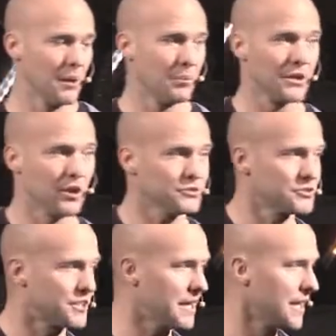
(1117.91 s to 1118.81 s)
But he also
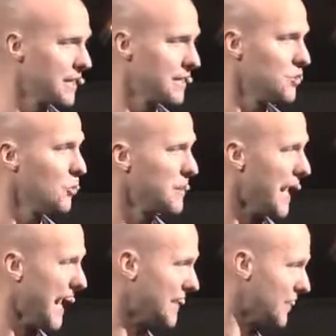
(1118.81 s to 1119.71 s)
said, you'll be
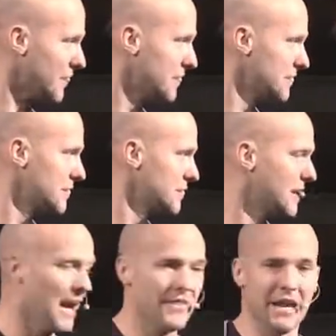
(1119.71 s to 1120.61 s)
hated.
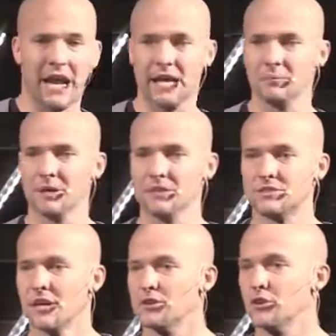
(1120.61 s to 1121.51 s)
And that hate means
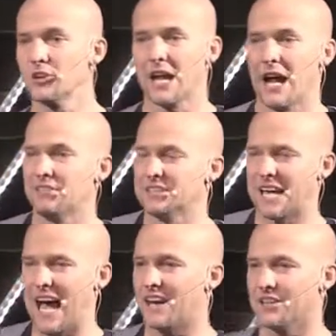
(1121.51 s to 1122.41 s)
you're going to have
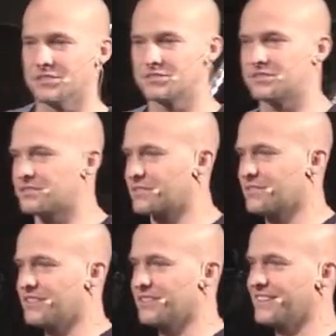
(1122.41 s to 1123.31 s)
antagonists.
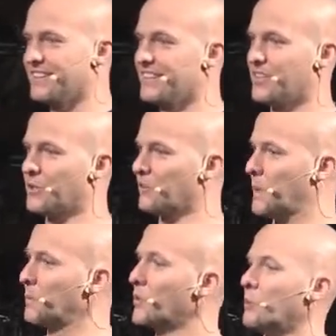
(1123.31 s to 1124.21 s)
You're going to have
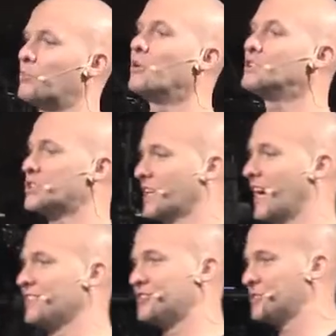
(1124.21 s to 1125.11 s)
people that are pushing
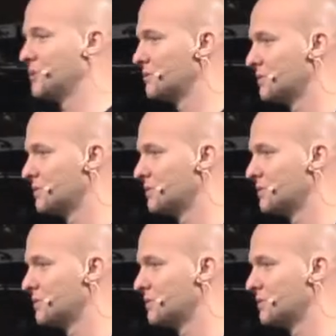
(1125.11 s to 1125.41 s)
against you.